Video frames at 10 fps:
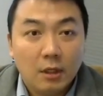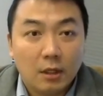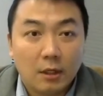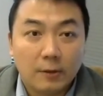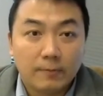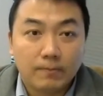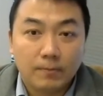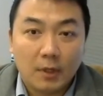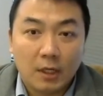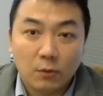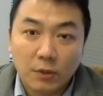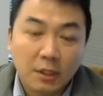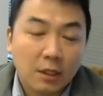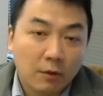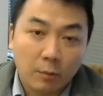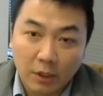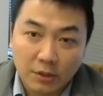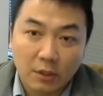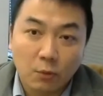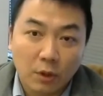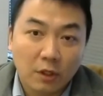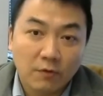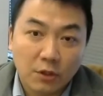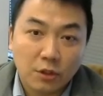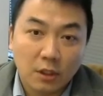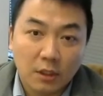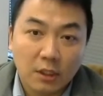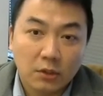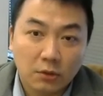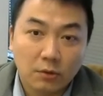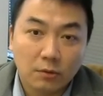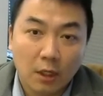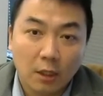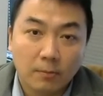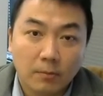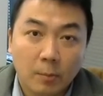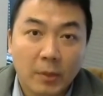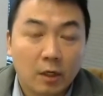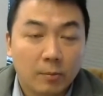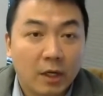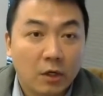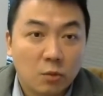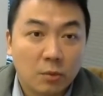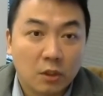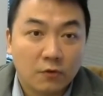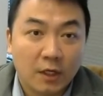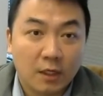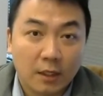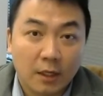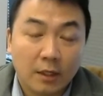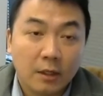And we think our project will eventually lead to a better management of head and neck